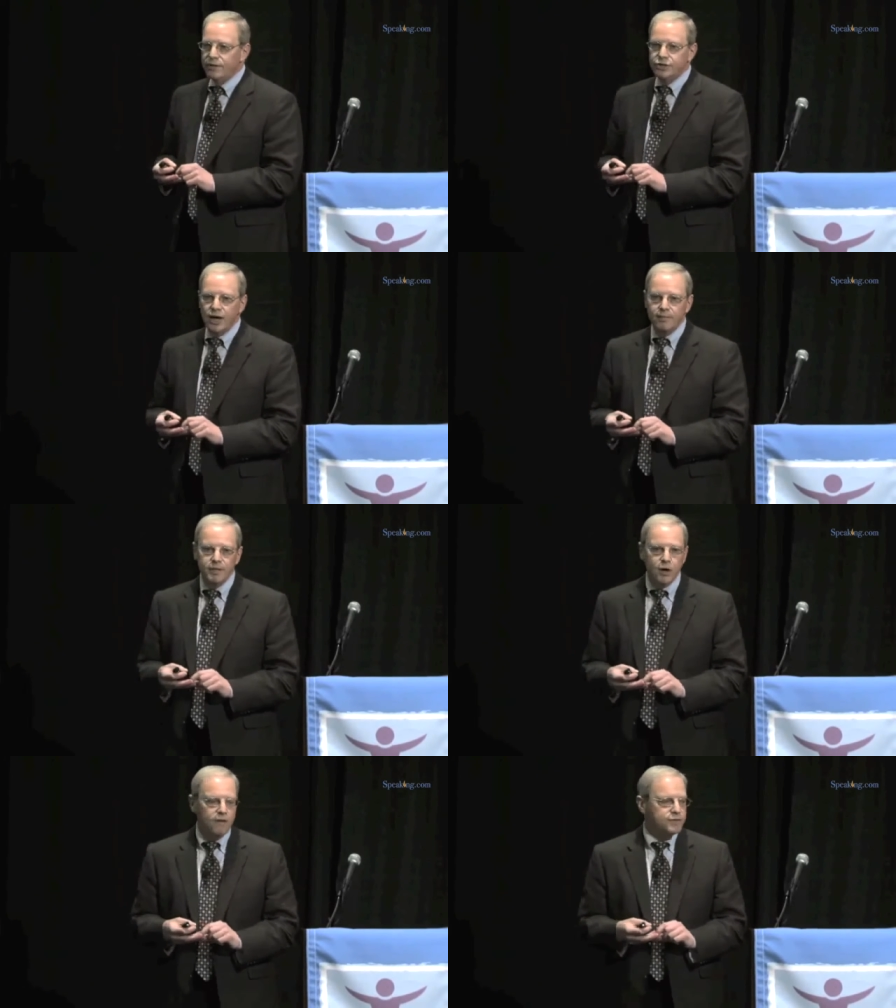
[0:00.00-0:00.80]
the job of
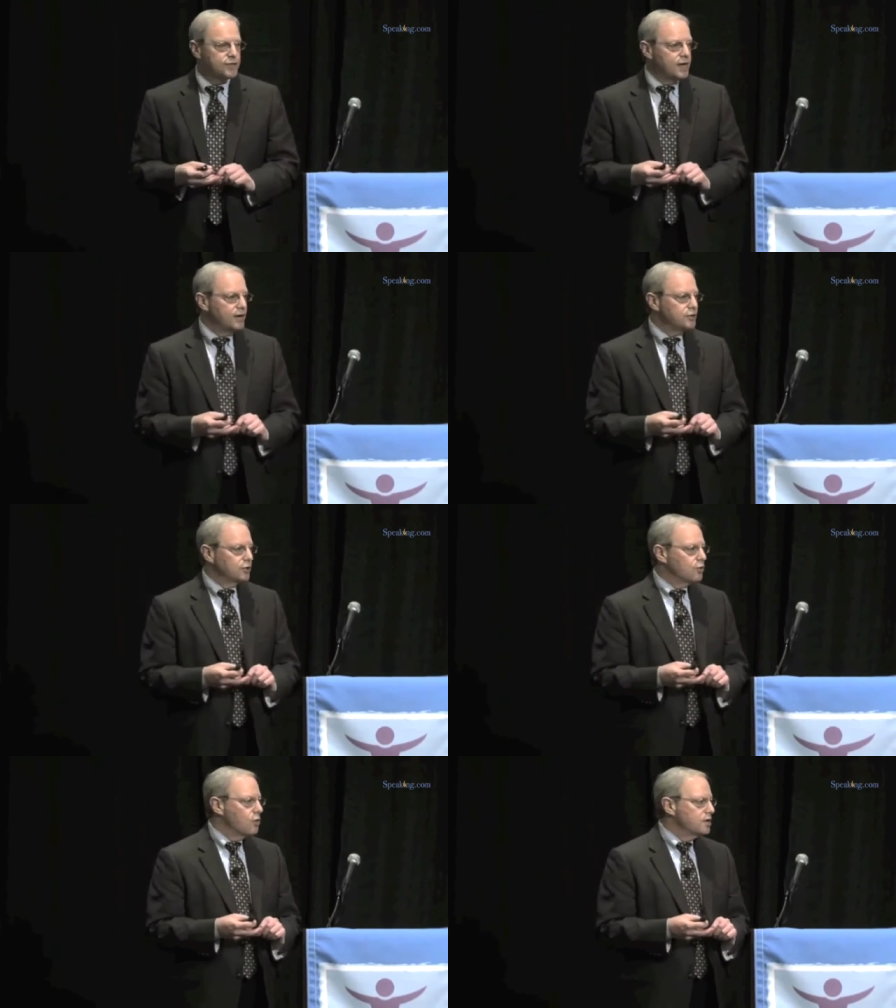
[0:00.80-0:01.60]
the Office of the National
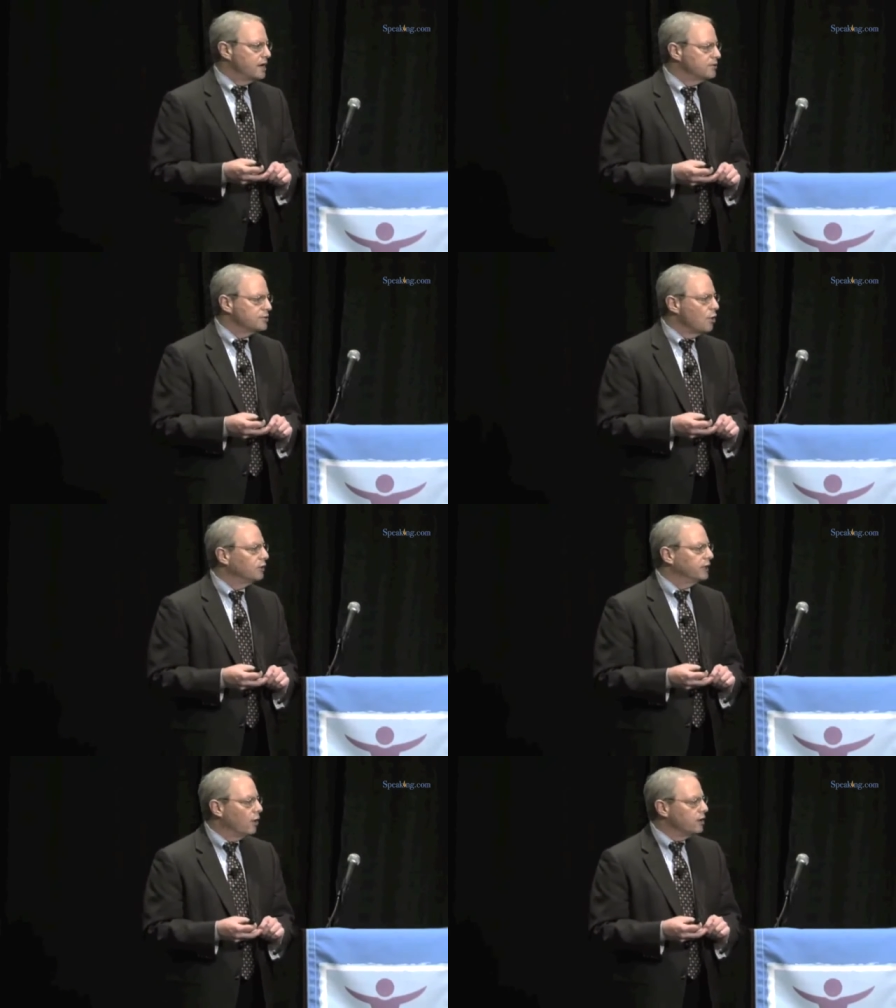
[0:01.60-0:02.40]
Coordinator, is
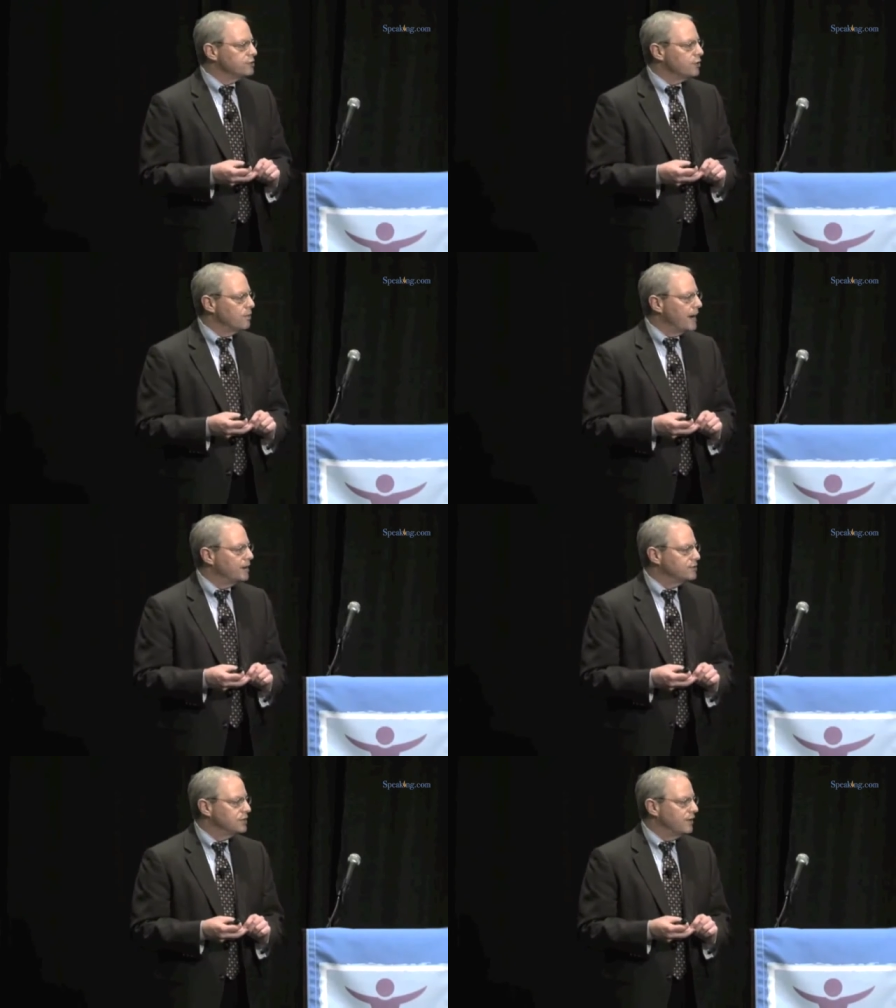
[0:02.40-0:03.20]
only also
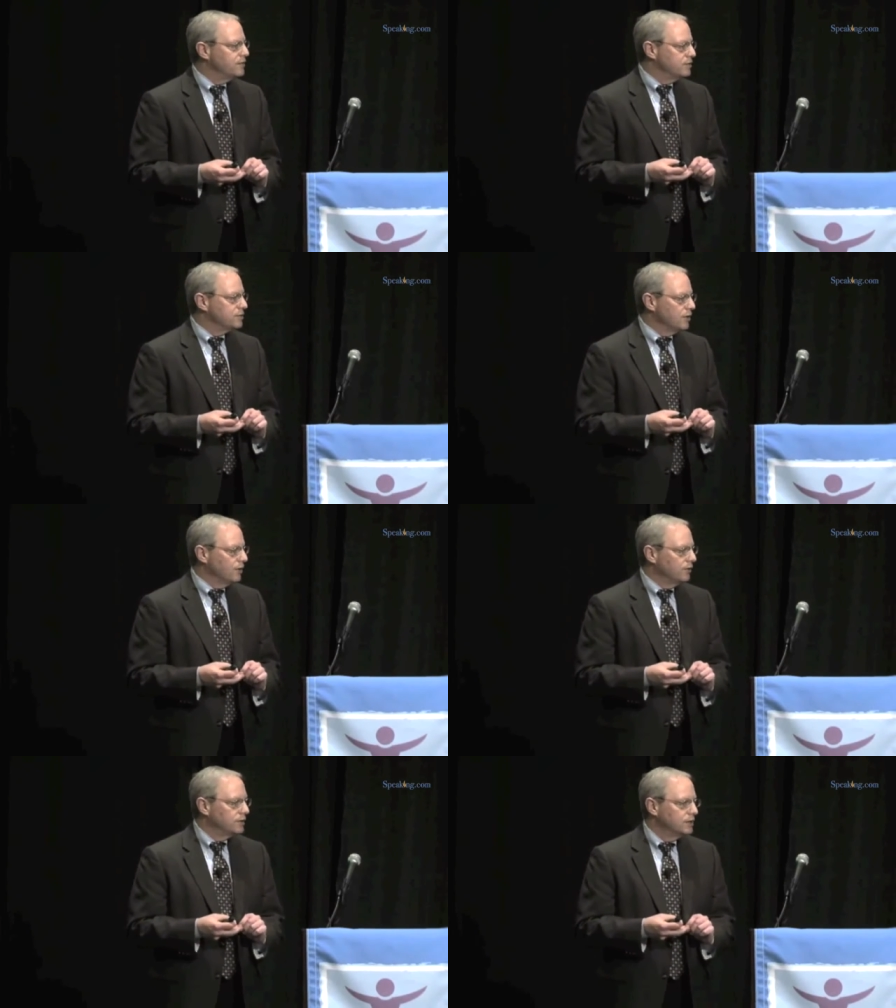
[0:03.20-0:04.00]
about 7 years
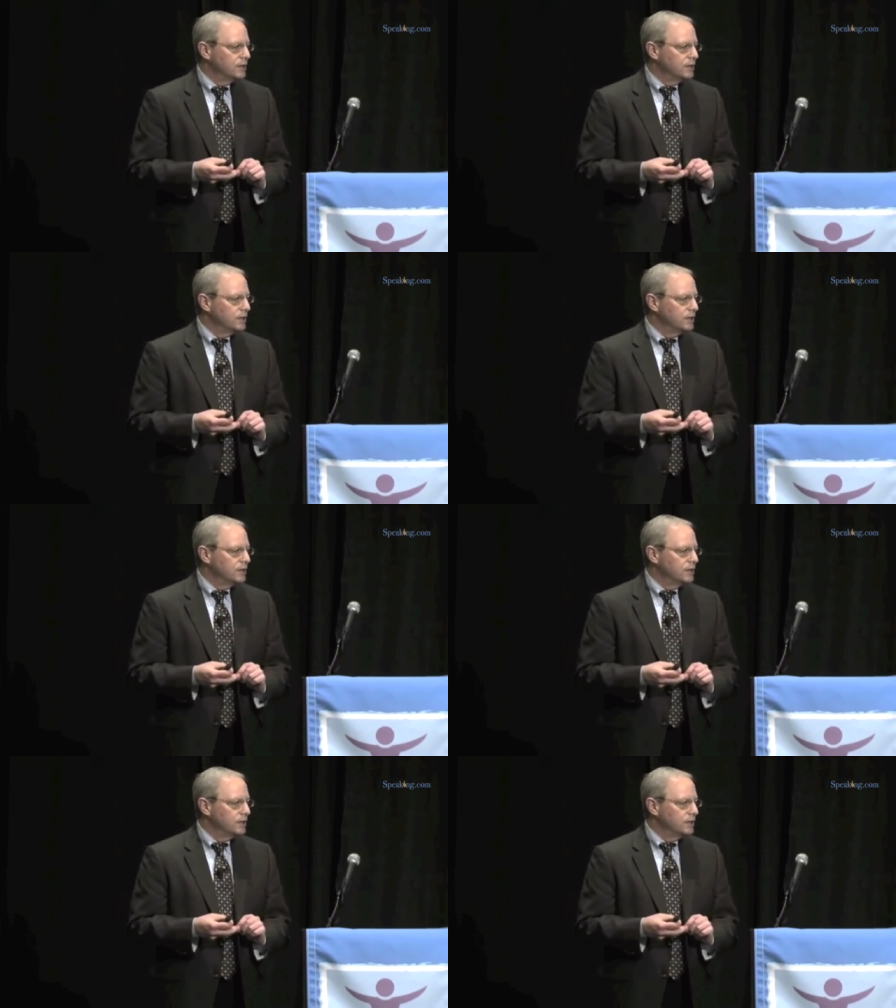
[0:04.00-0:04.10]
old.